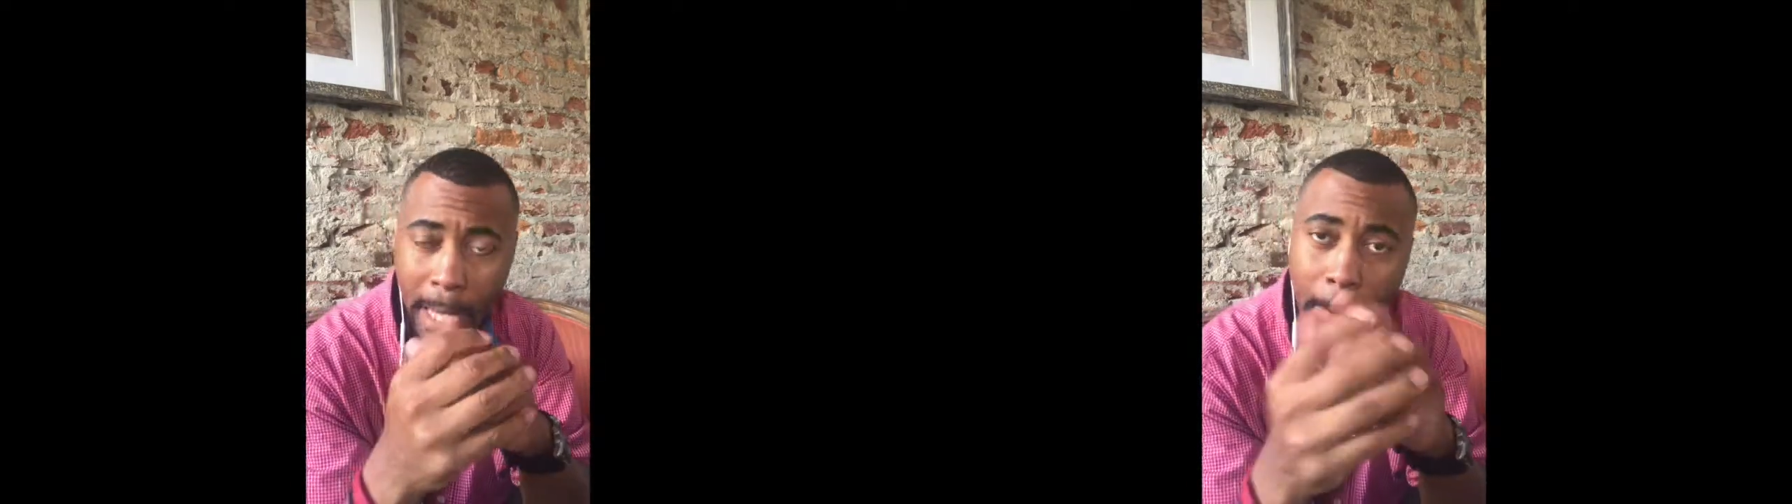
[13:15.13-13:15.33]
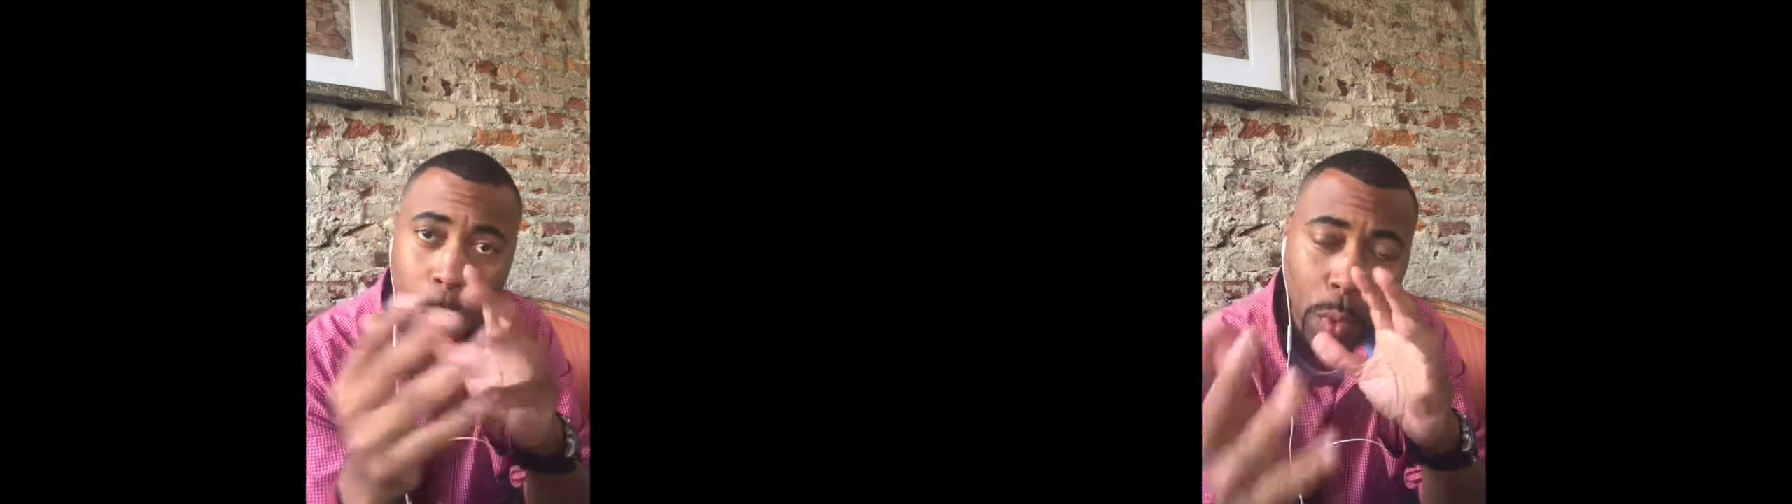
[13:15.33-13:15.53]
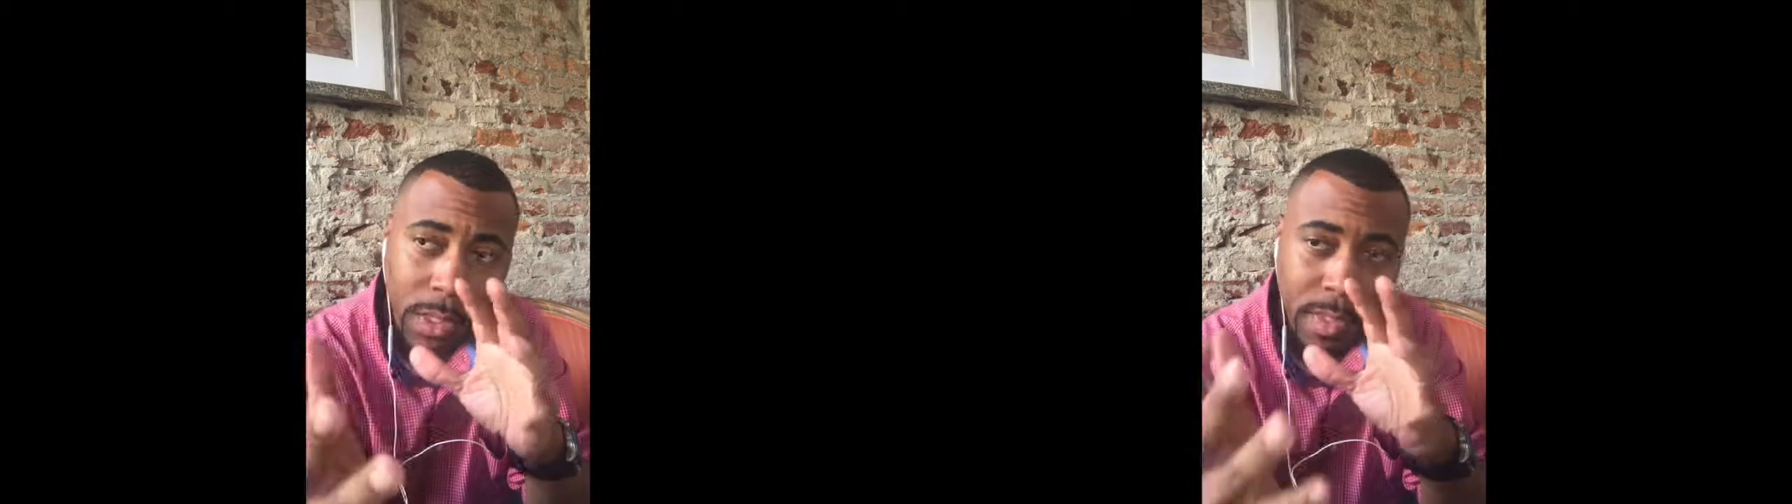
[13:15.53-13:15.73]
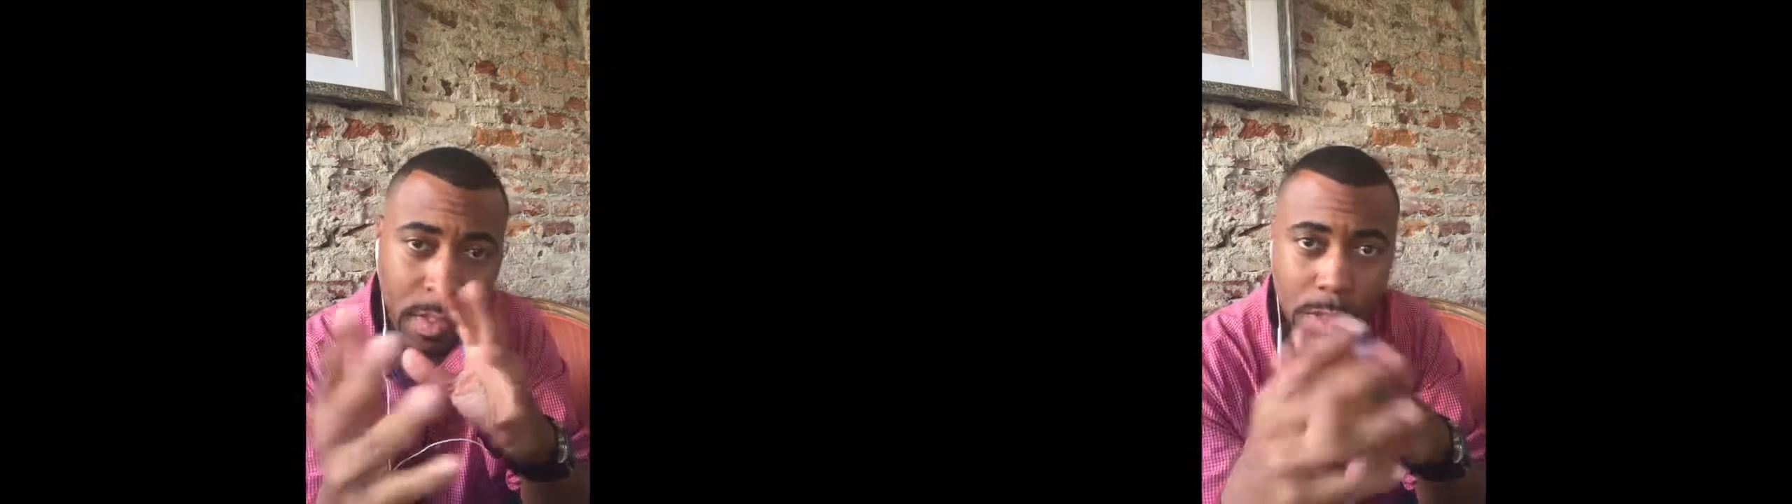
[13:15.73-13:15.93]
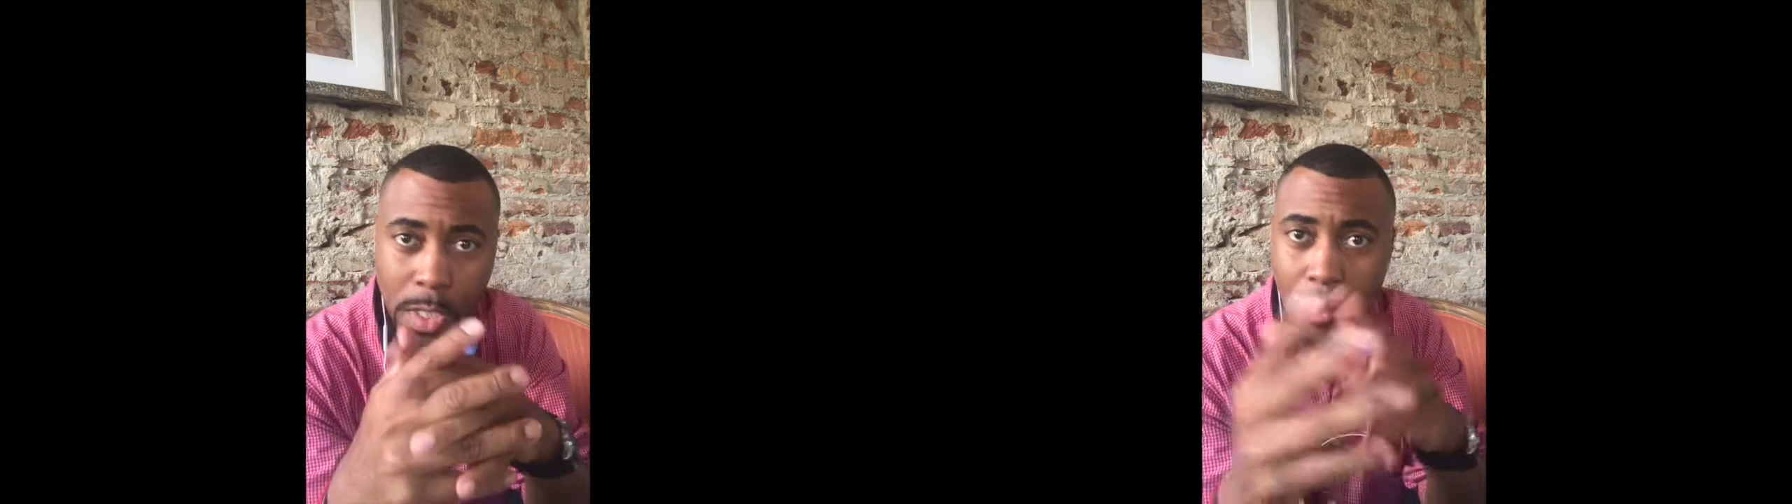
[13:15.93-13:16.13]
I'm willing
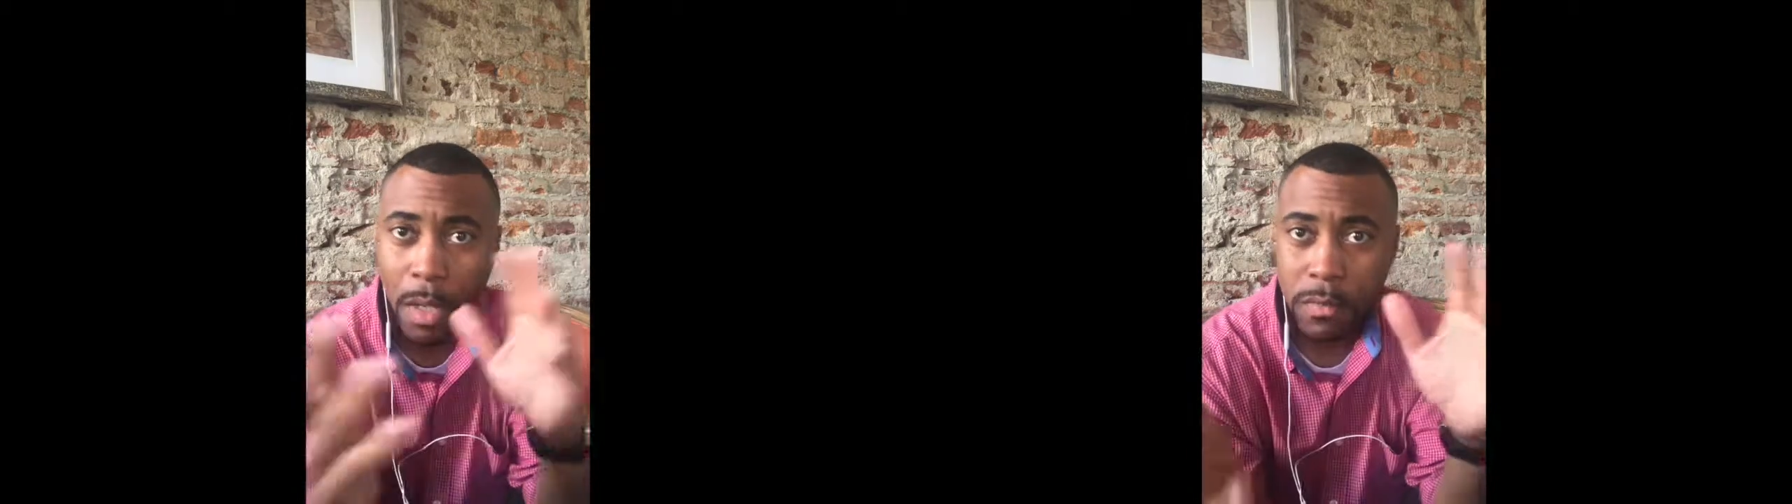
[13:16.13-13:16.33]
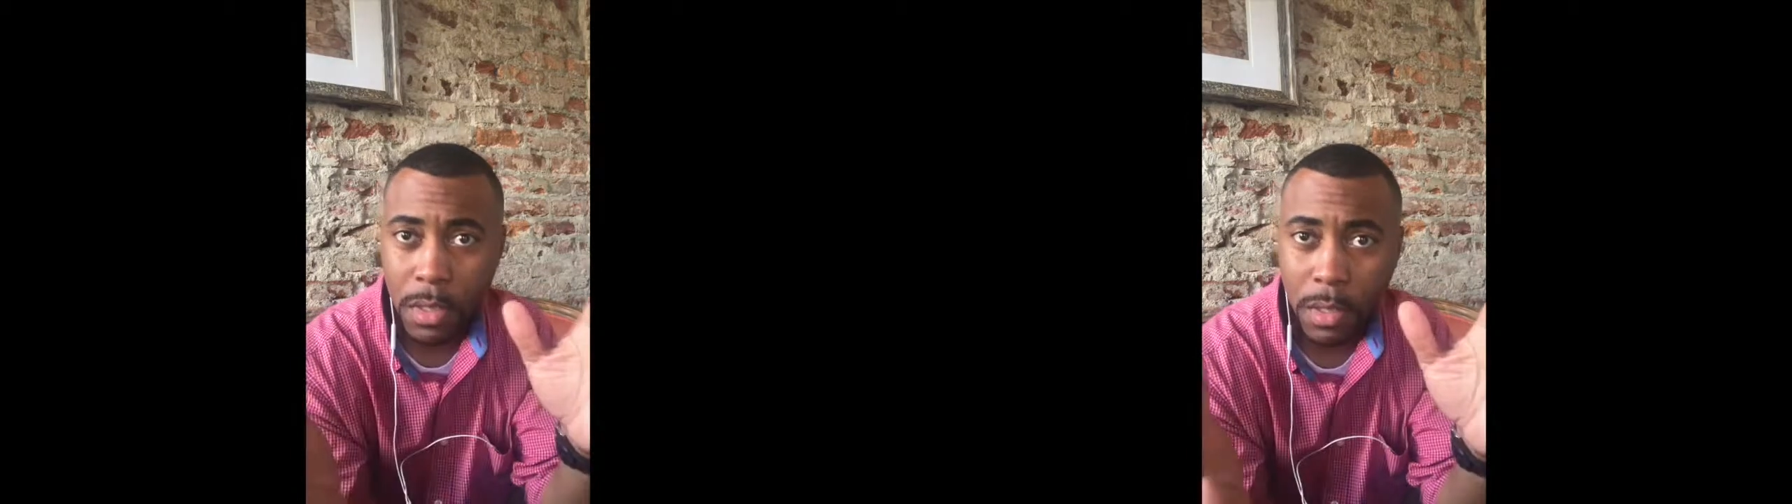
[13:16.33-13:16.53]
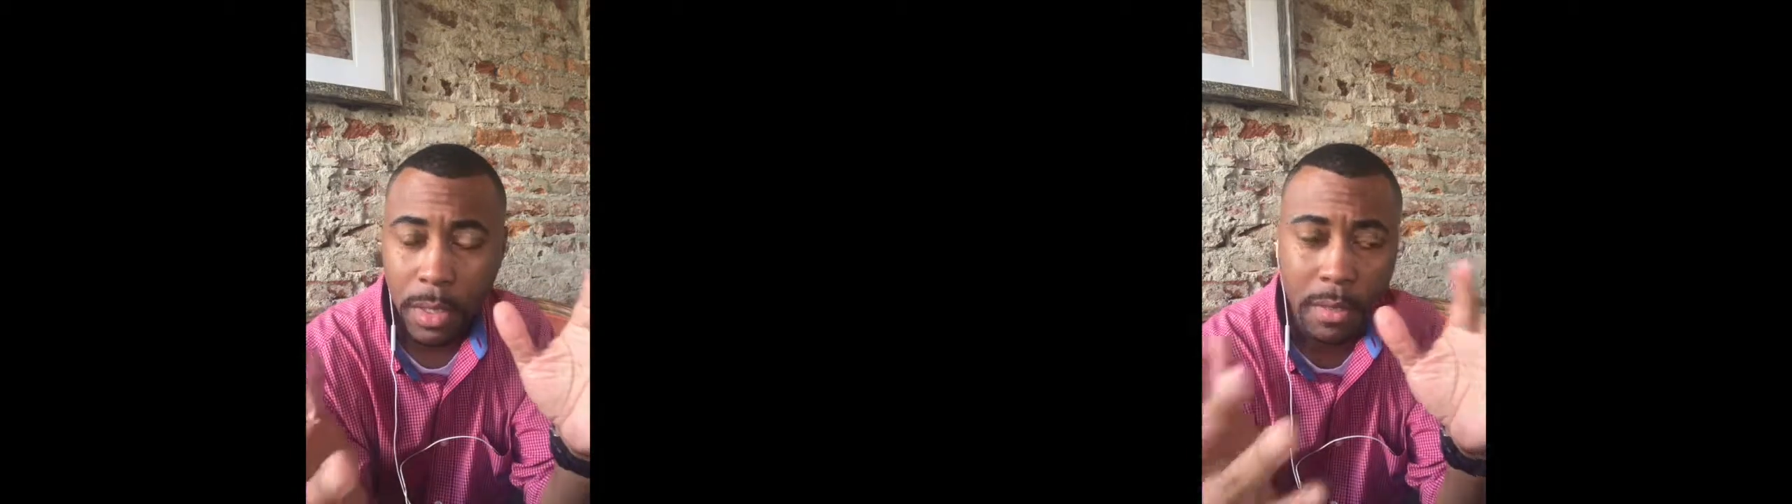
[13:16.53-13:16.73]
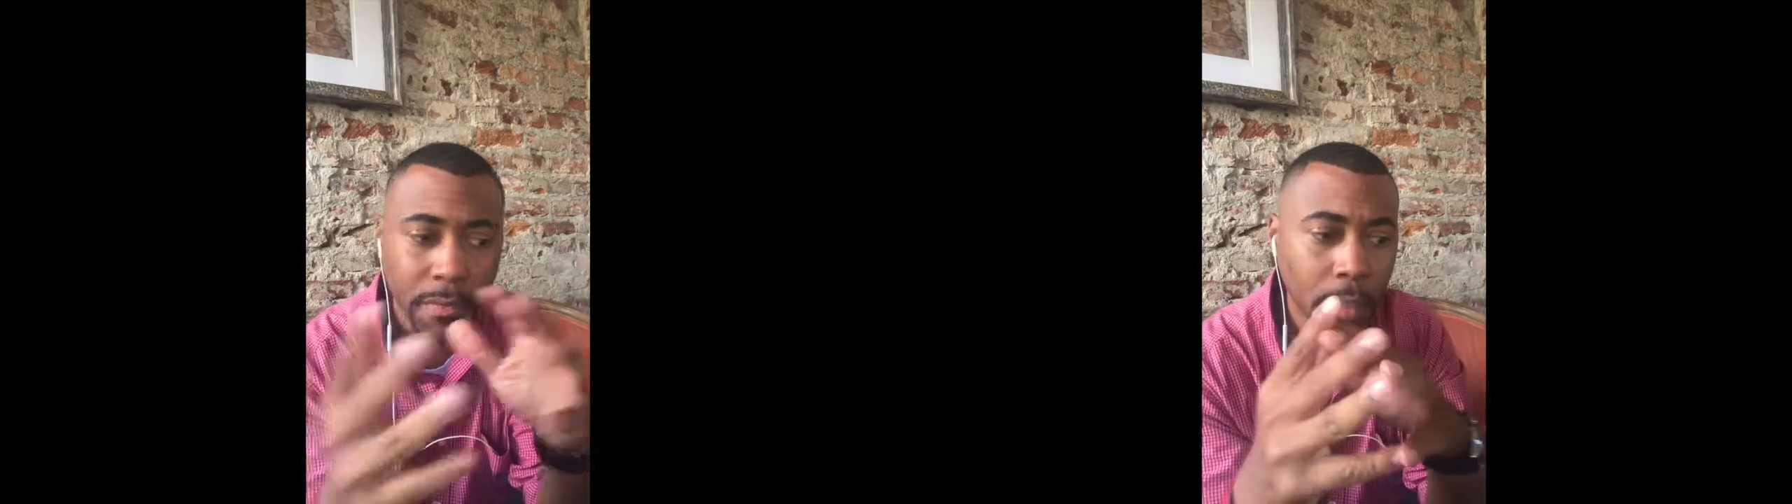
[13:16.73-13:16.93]
to jump off the cliff.